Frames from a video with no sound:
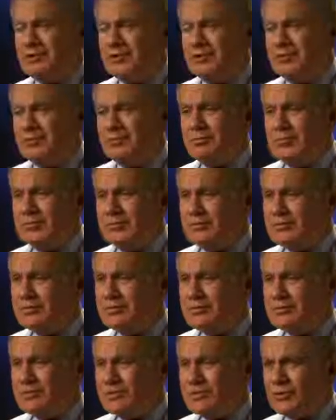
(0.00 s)
In medical
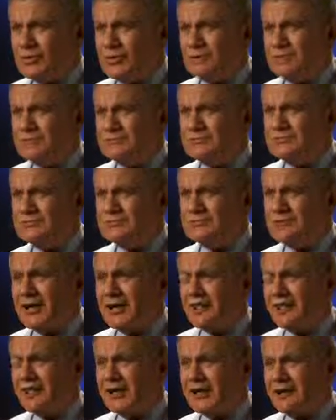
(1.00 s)
school,
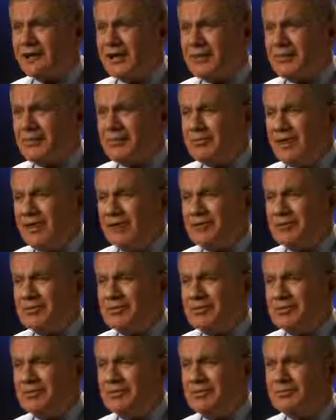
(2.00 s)
I found
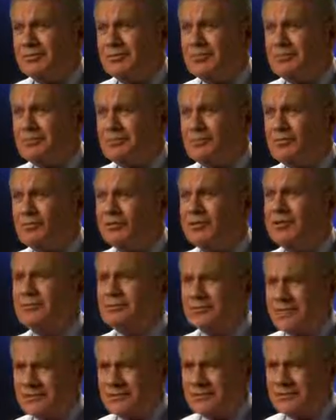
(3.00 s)
ophthalmology to be
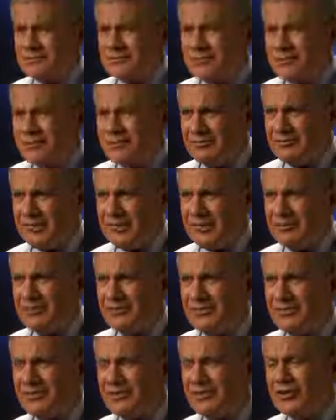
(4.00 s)
extremely
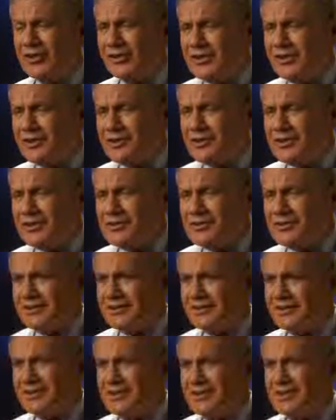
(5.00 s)
inviting and very
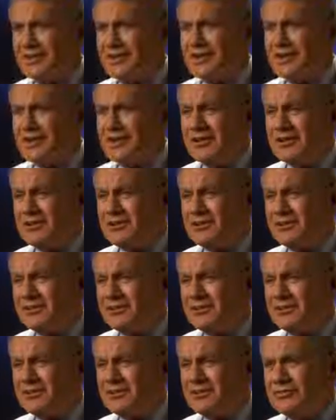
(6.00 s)
interesting as a
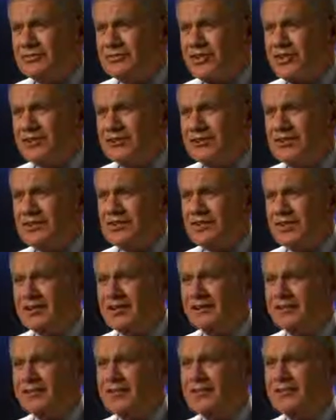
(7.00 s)
result of all the
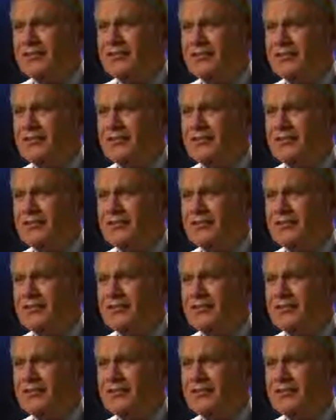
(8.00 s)
technology in the